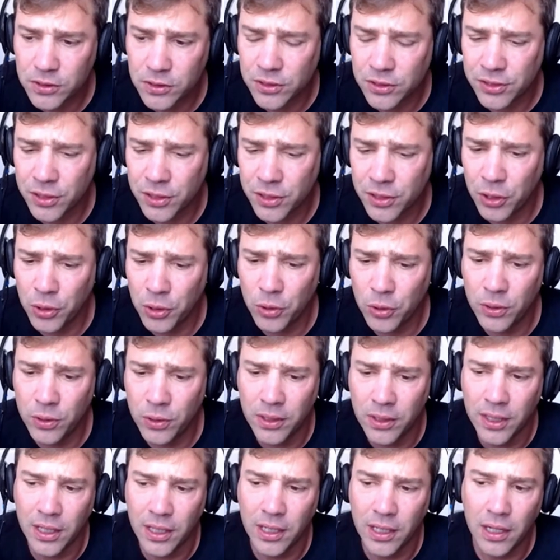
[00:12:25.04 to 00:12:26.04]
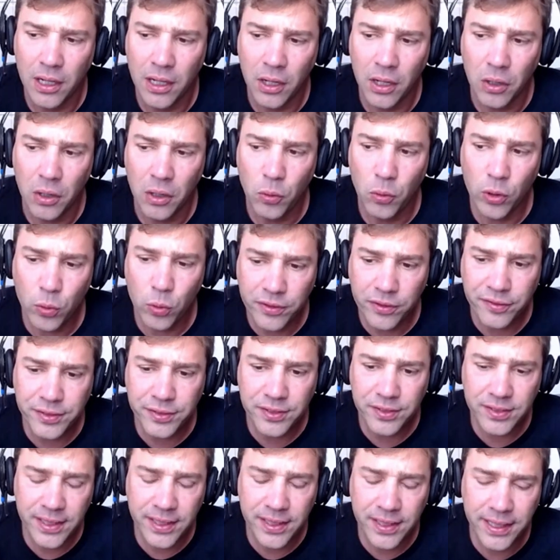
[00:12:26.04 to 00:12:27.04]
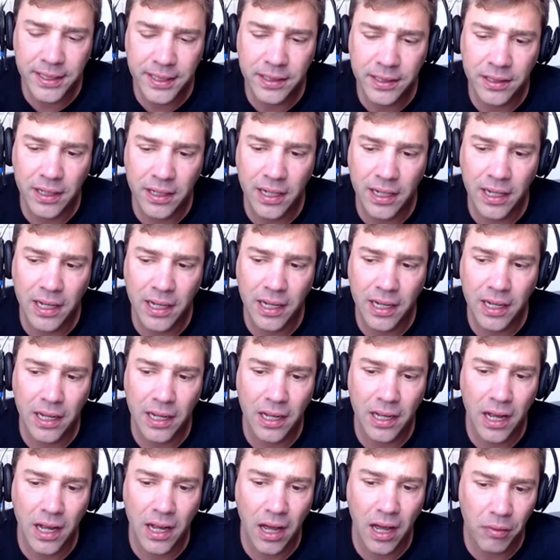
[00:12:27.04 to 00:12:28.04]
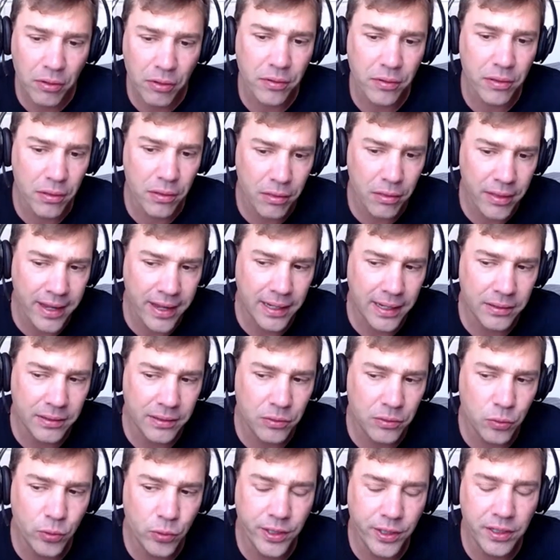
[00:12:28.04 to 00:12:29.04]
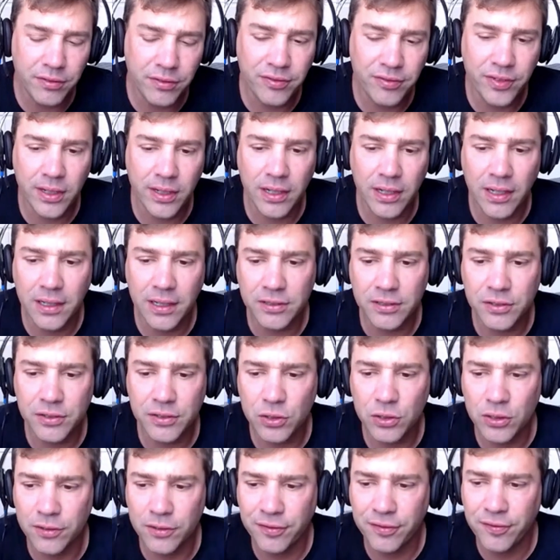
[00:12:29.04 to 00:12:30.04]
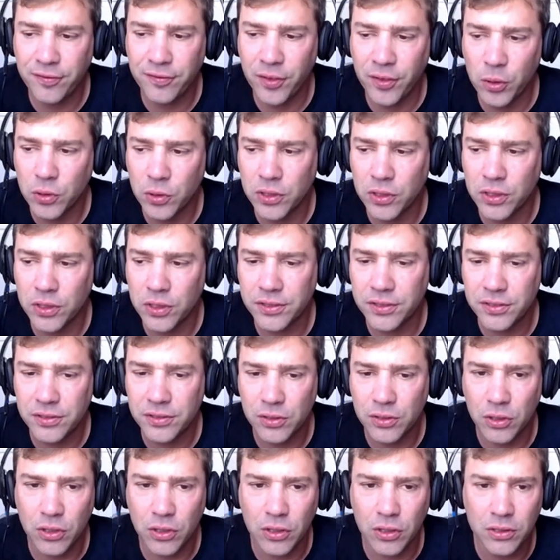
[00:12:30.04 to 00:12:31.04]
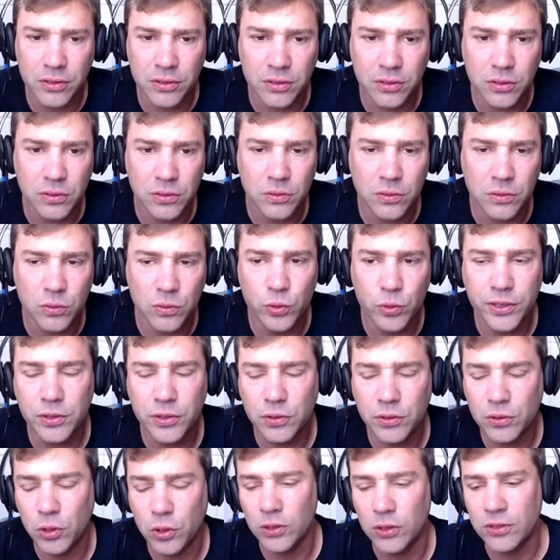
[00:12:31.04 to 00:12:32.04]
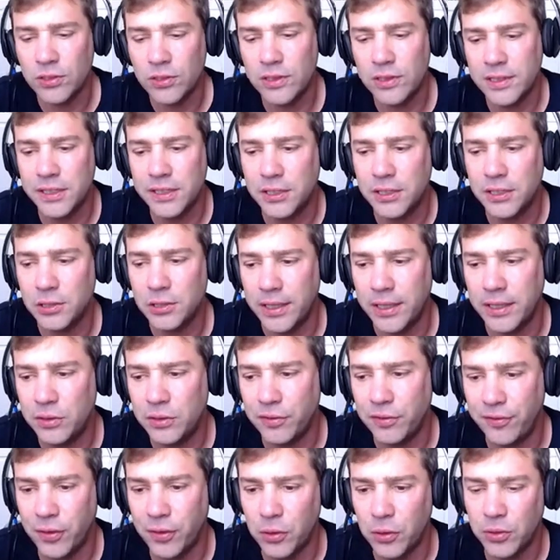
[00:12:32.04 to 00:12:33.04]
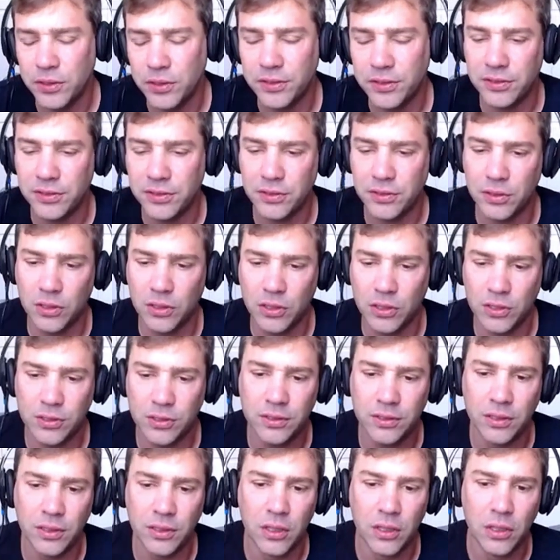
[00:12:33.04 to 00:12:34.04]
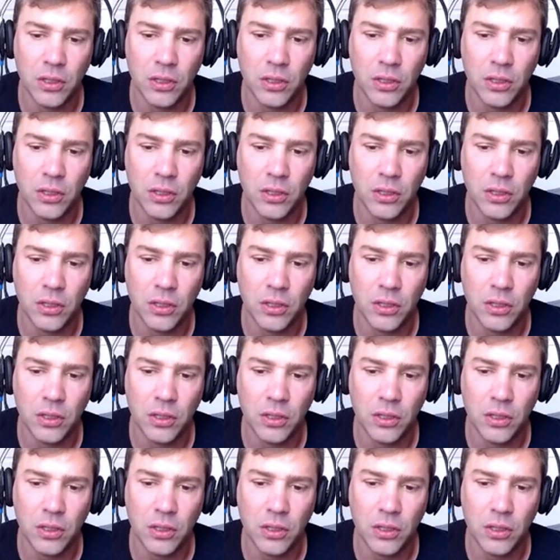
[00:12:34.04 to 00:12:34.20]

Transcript: So what we've seen, uh, other than that, we've uh, sort of focused on, we constantly try to focus on